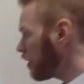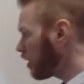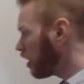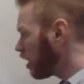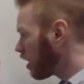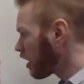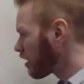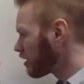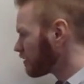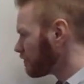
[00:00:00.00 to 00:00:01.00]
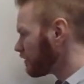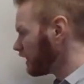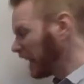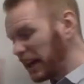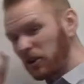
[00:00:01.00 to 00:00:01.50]
there are
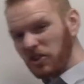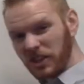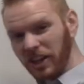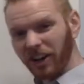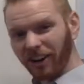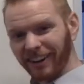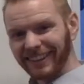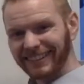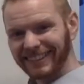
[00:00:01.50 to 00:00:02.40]
letters here.